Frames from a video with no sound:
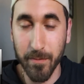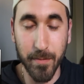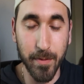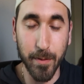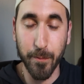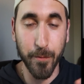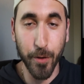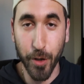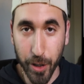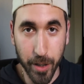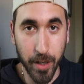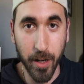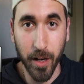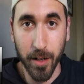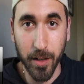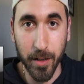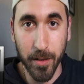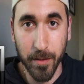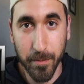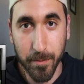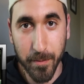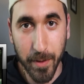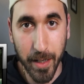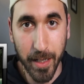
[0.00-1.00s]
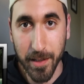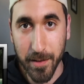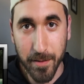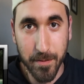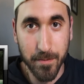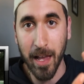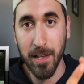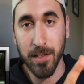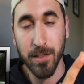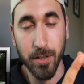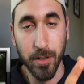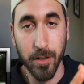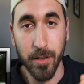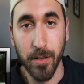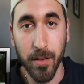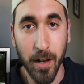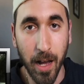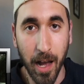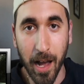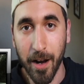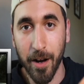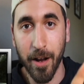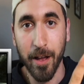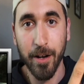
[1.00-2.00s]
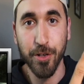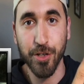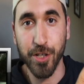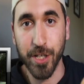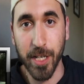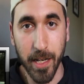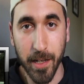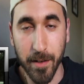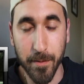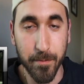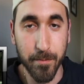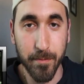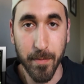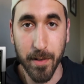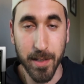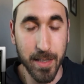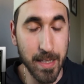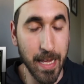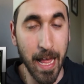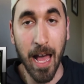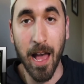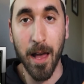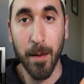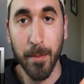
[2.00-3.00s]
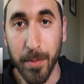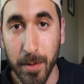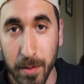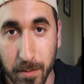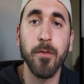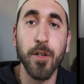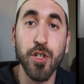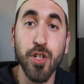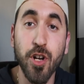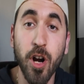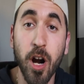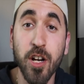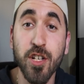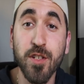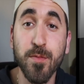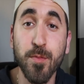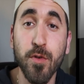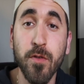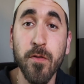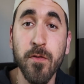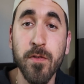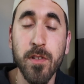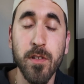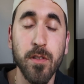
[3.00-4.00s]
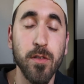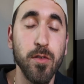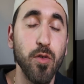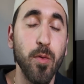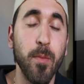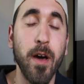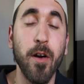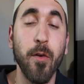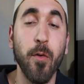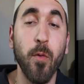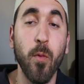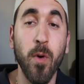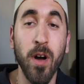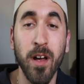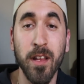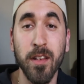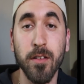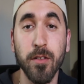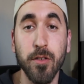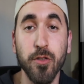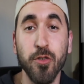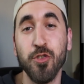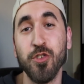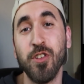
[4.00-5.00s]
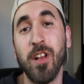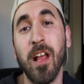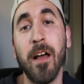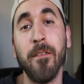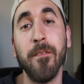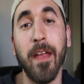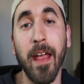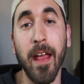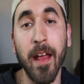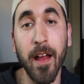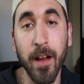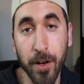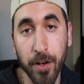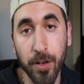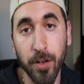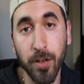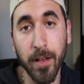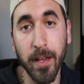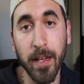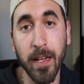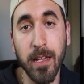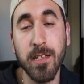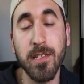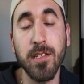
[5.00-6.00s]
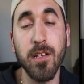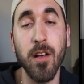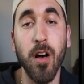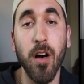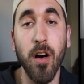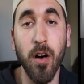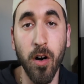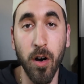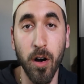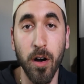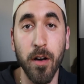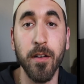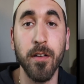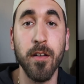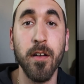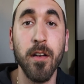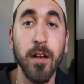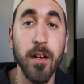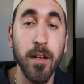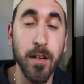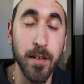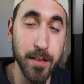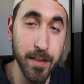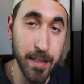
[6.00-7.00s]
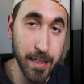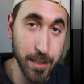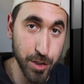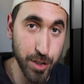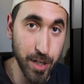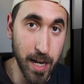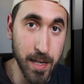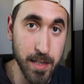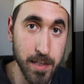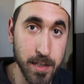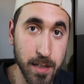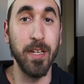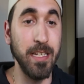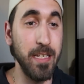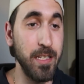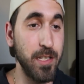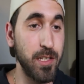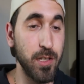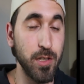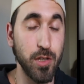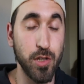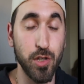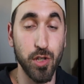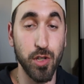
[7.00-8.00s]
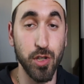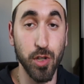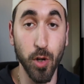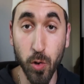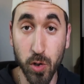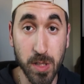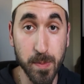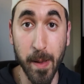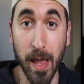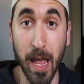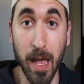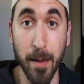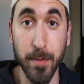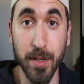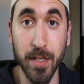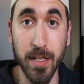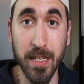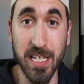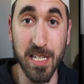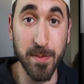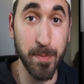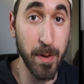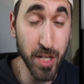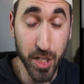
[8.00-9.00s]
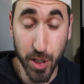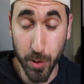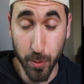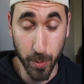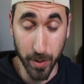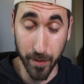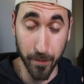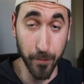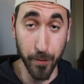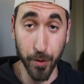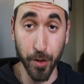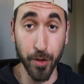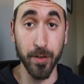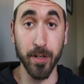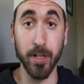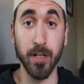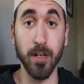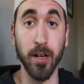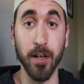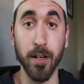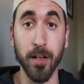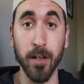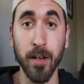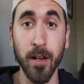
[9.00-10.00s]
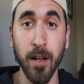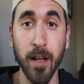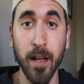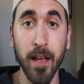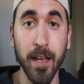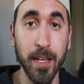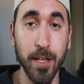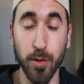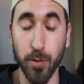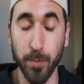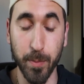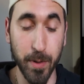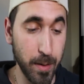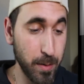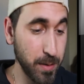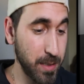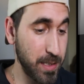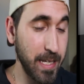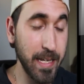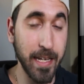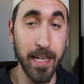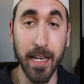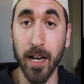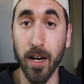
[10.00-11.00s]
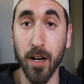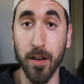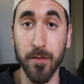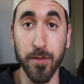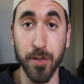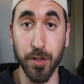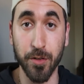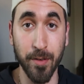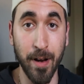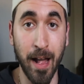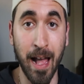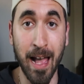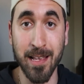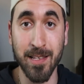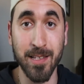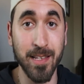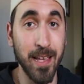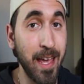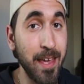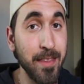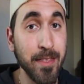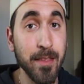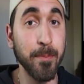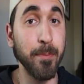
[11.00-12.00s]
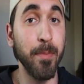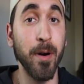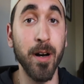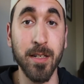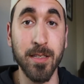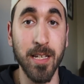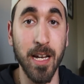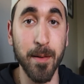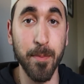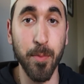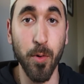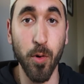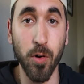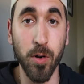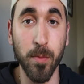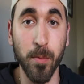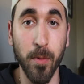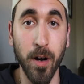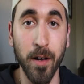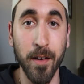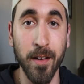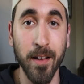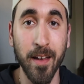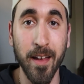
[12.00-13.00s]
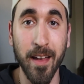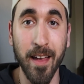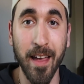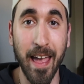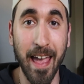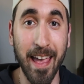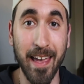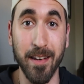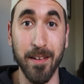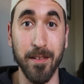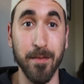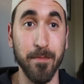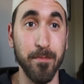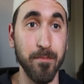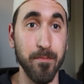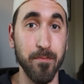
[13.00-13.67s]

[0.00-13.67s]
Fury Cutter. It faster, higher energy gain, stab. For charge moves, no matter what, you should have Aerial Ace on Ninjask. He's so spammy, especially with Fury Cutter. He'll be able to take care of the grass and the bug type Pokemon, and